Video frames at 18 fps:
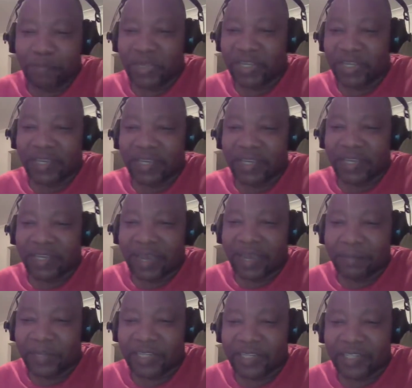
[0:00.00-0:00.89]
of the
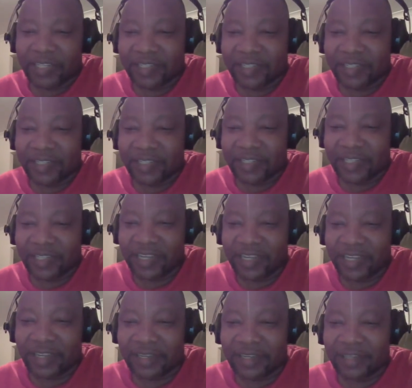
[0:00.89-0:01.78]
big
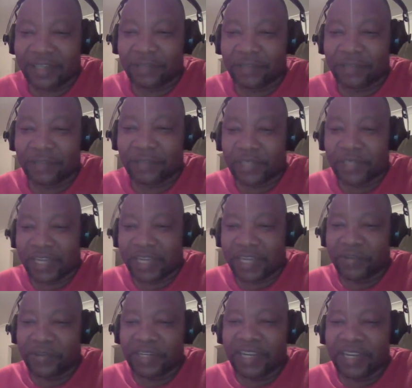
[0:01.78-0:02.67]
companies there in that
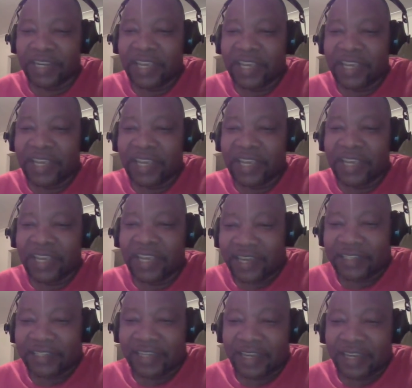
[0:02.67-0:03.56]
little town.
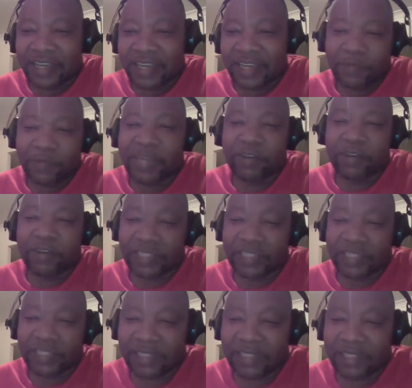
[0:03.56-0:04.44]
And we
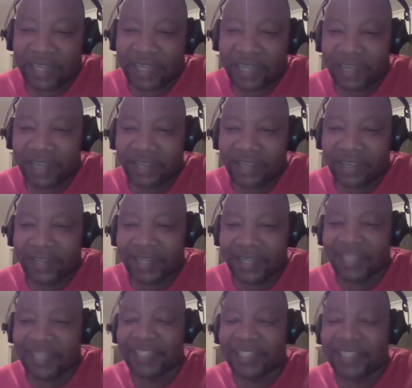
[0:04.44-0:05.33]
were not
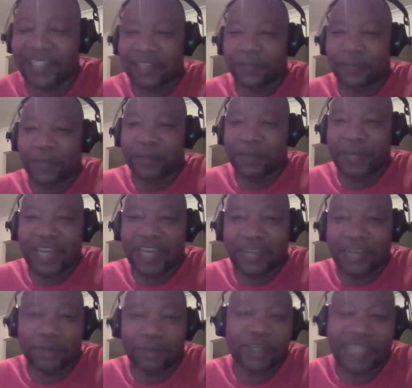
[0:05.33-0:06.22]
a religious
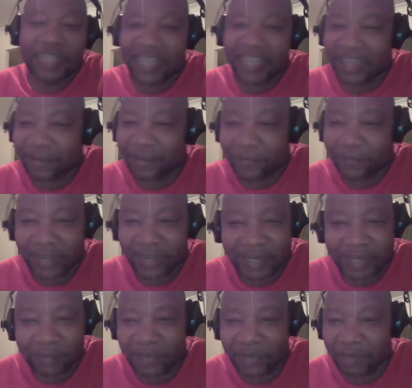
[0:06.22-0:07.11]
family. I don't
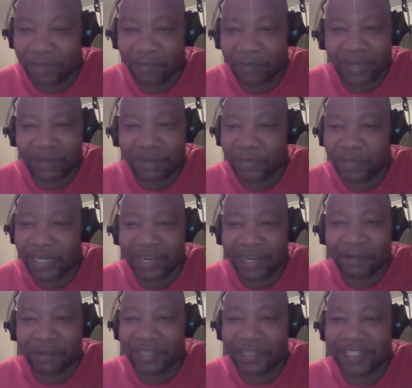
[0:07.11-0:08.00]
ever remember when
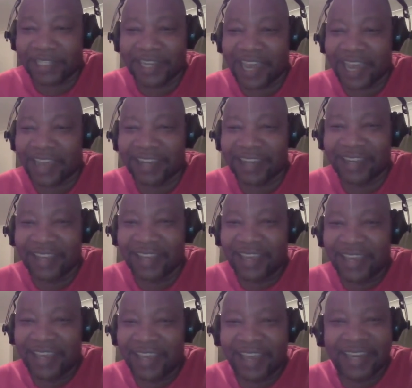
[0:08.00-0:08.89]
I was young
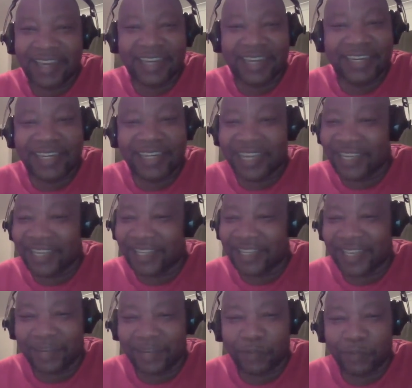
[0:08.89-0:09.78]
any day
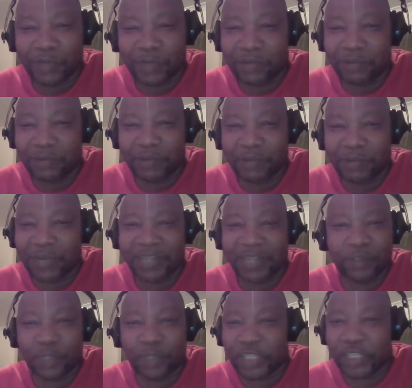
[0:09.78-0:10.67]
that we went
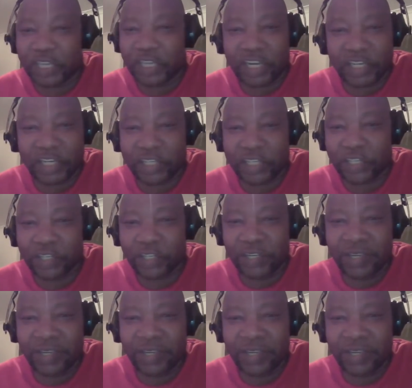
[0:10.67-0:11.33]
to church.